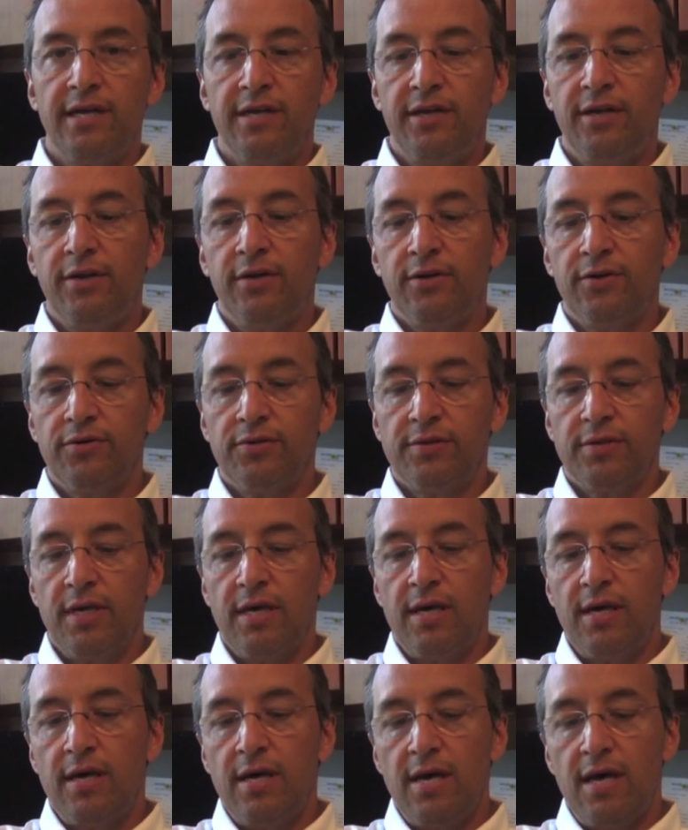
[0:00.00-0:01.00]
years
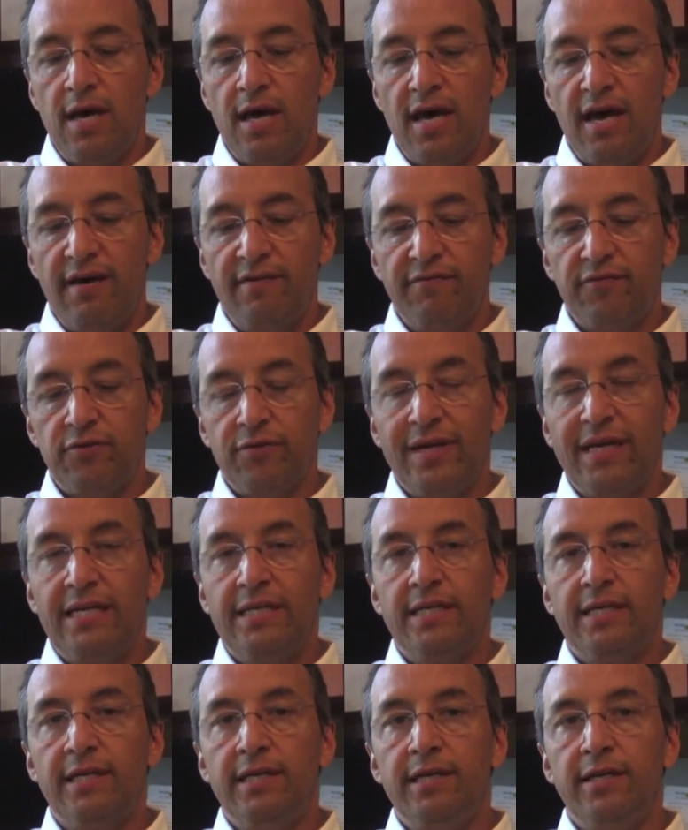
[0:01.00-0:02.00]
after
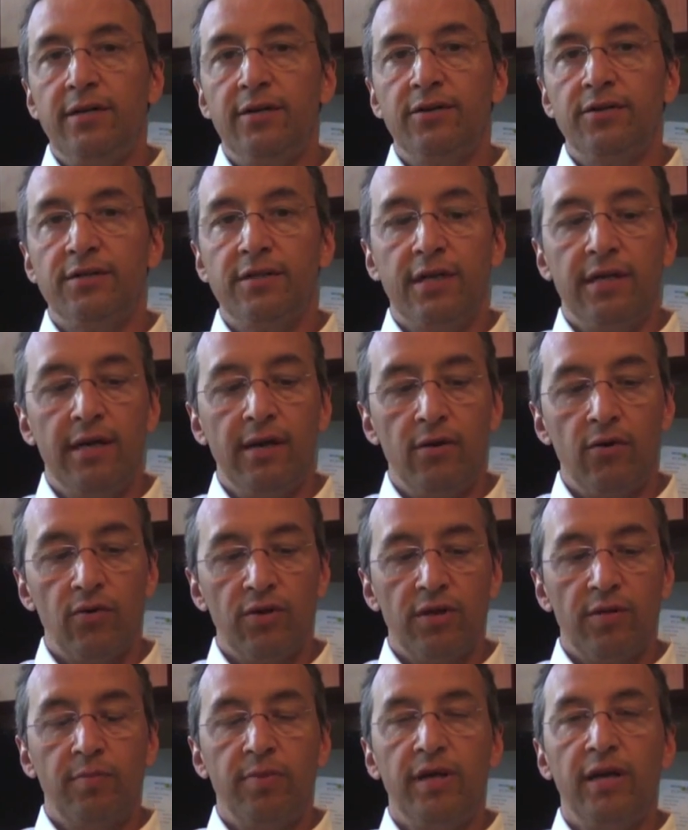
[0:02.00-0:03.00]
18 years in an
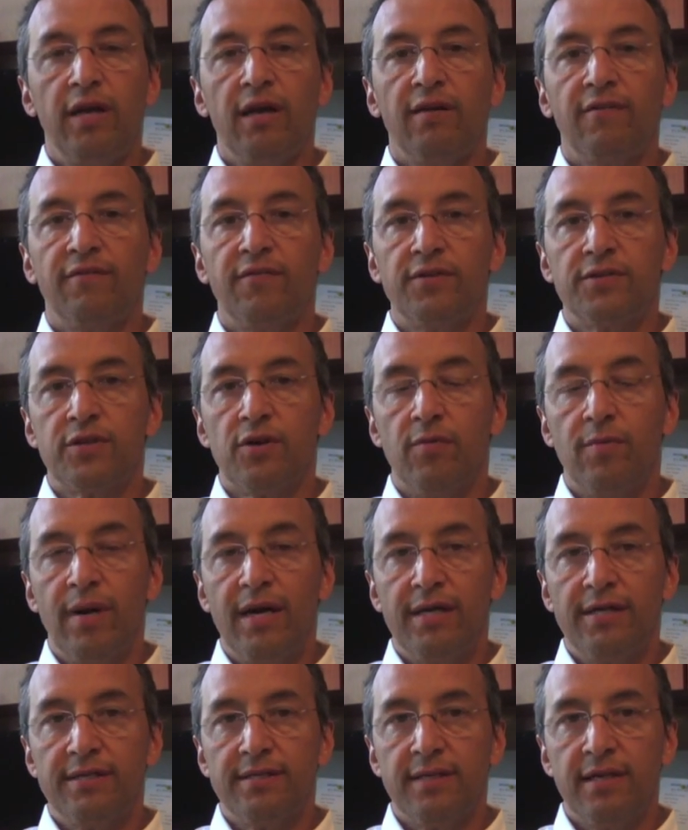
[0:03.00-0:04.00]
orthopedic physical
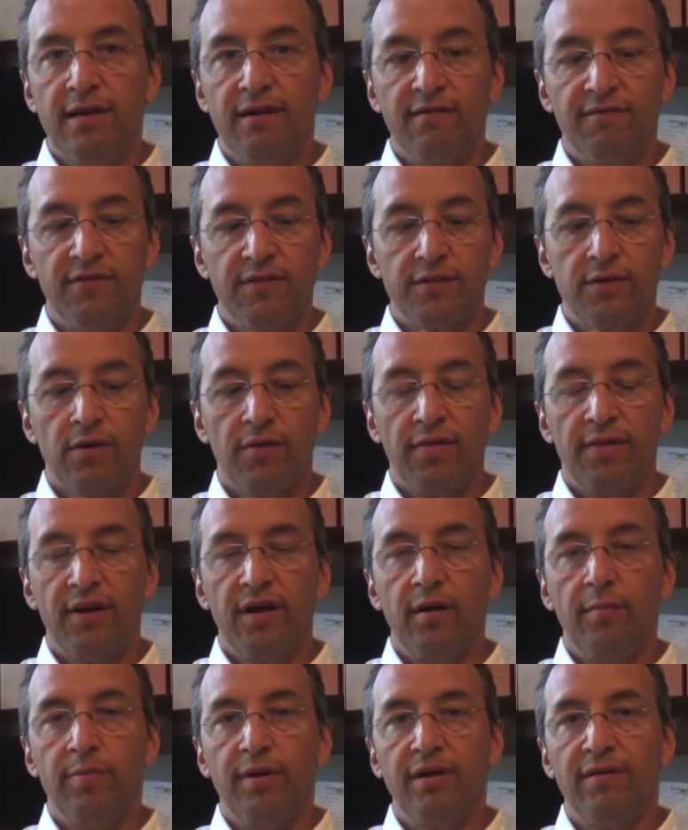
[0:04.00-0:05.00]
medicine and physical
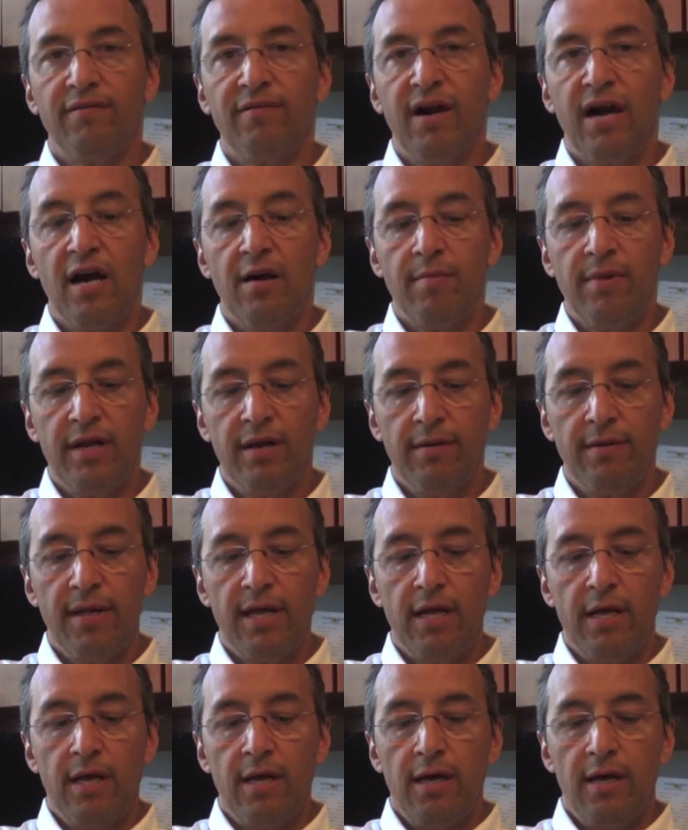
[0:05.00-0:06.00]
therapy environment.
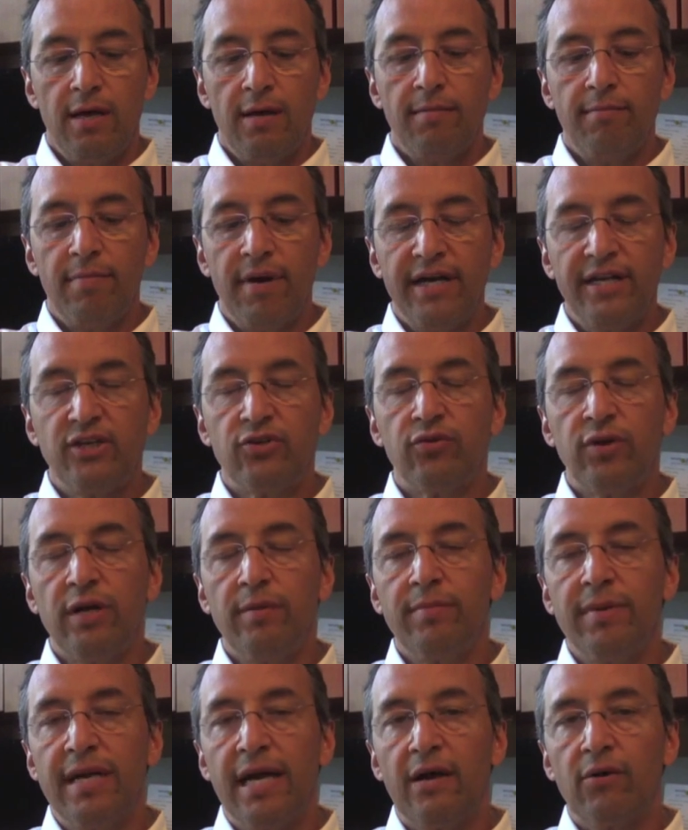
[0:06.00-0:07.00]
My
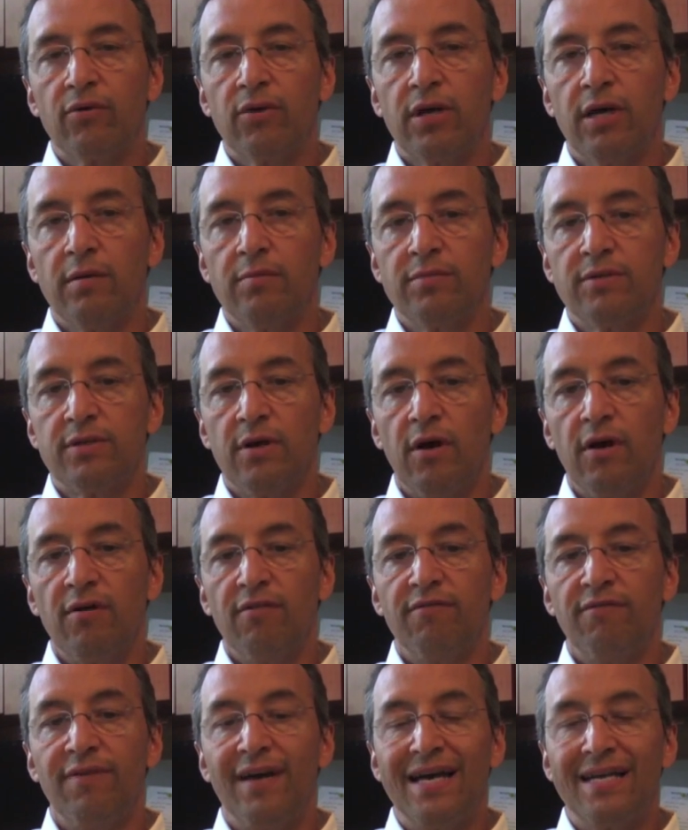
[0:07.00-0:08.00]
treatment outcomes are
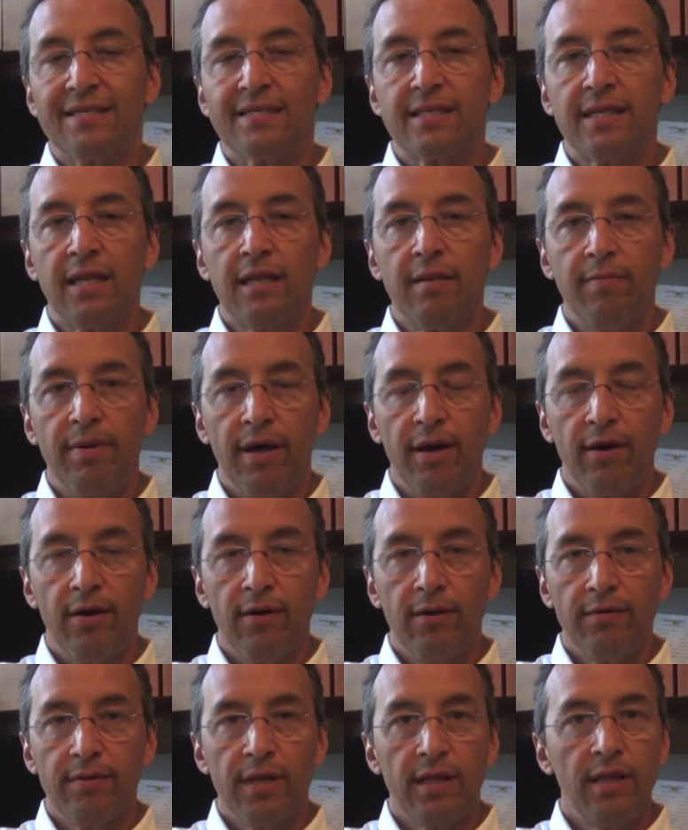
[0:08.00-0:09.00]
vastly
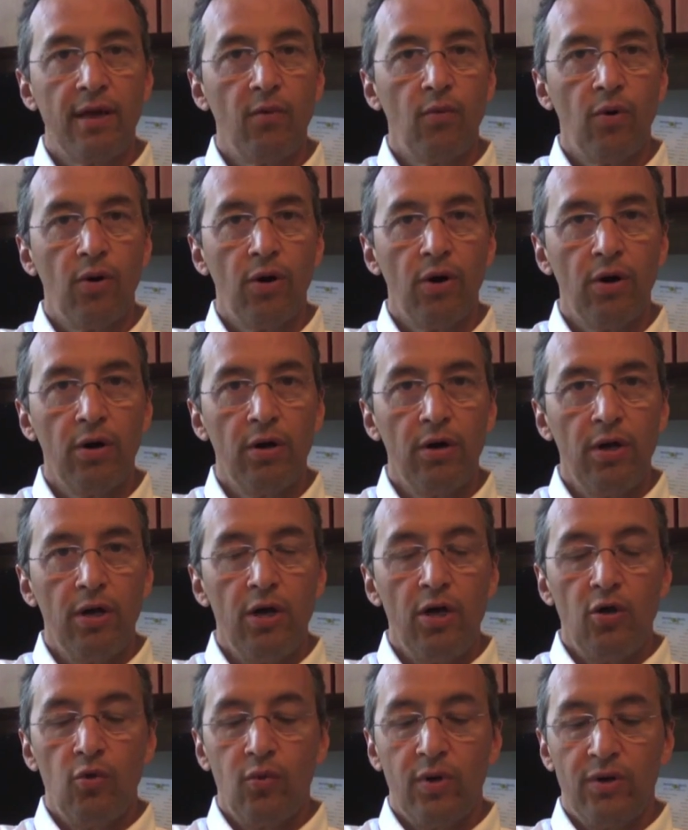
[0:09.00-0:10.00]
better than they were
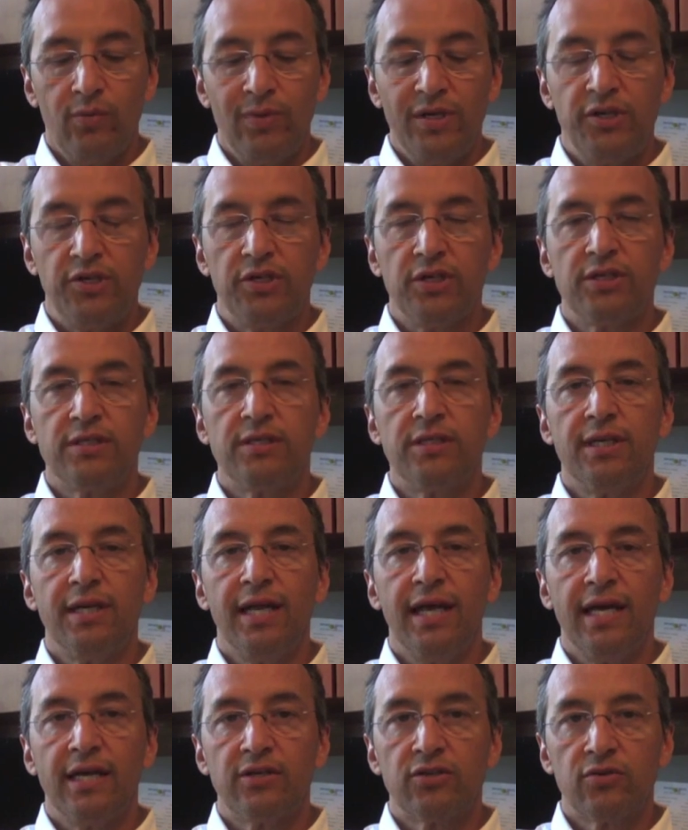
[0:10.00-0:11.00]
when we just did
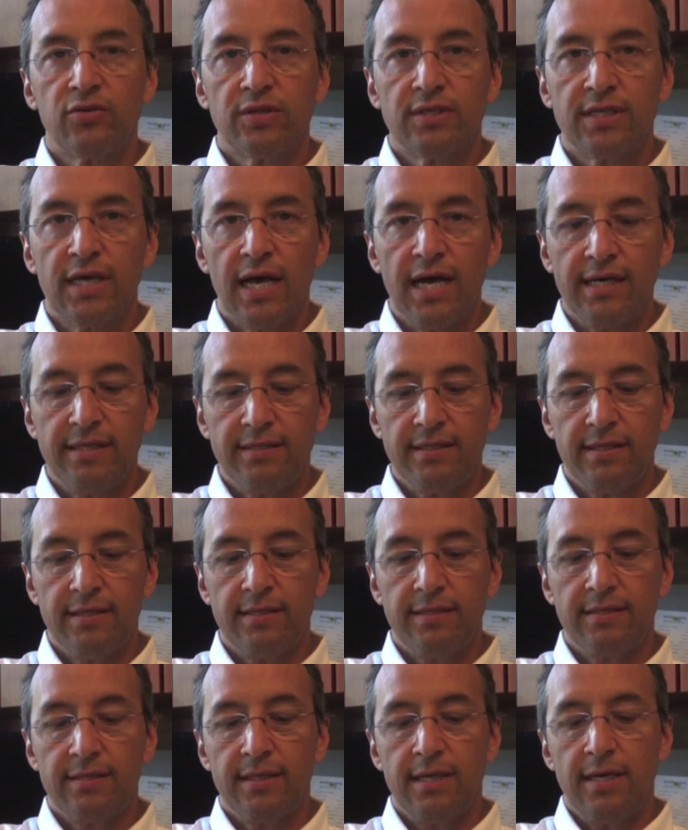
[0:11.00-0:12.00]

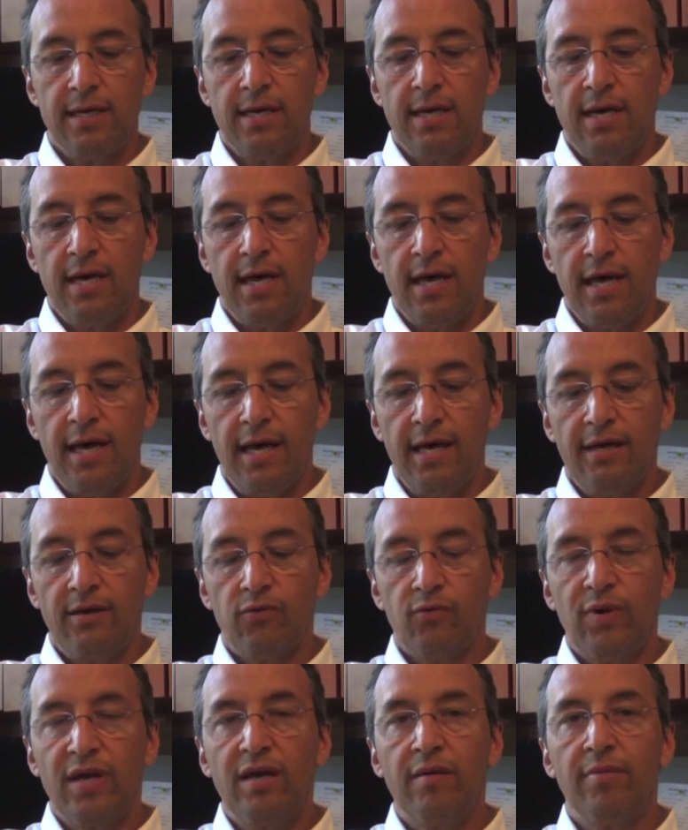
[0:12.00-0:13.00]
exercises and
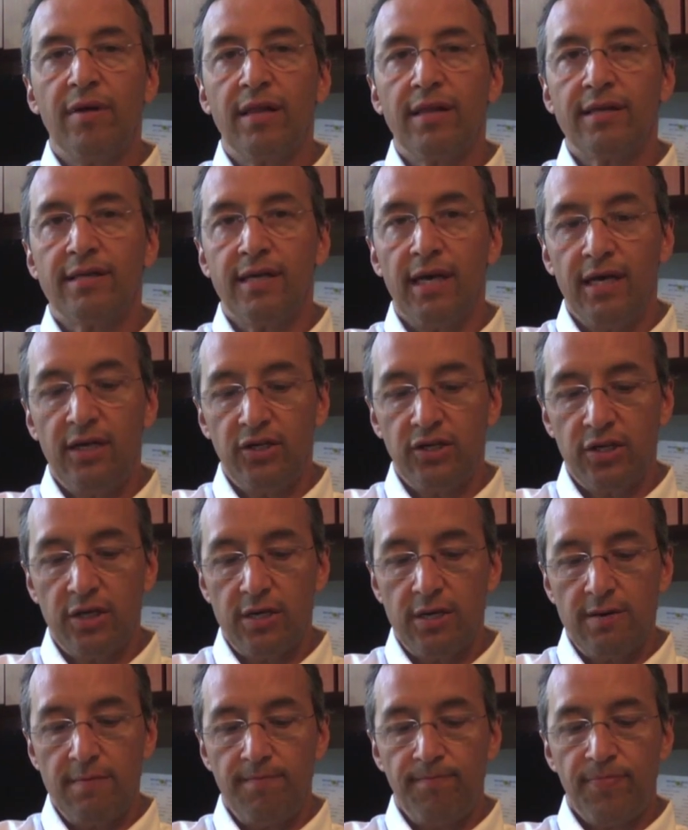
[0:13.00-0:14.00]

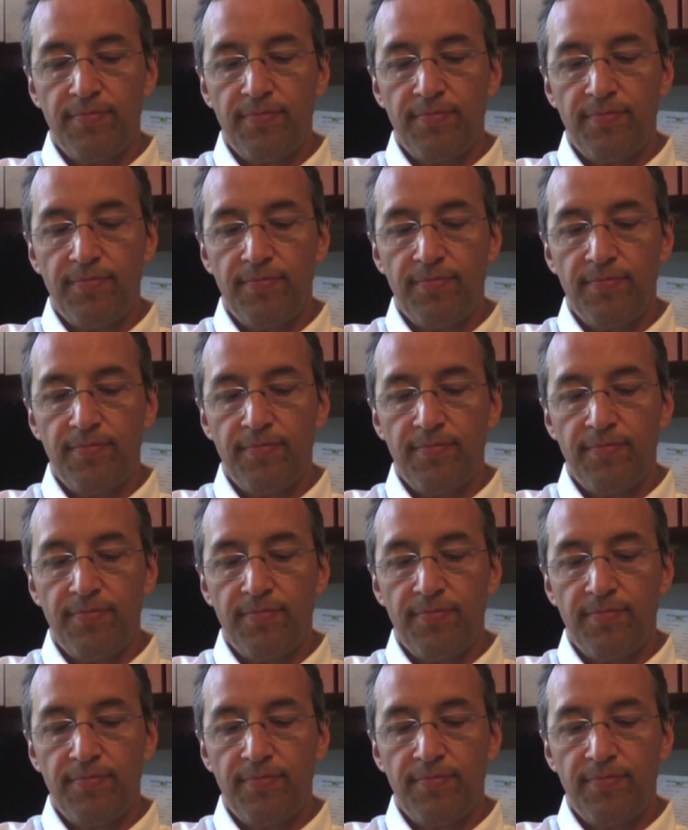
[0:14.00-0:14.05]
rehabilitation.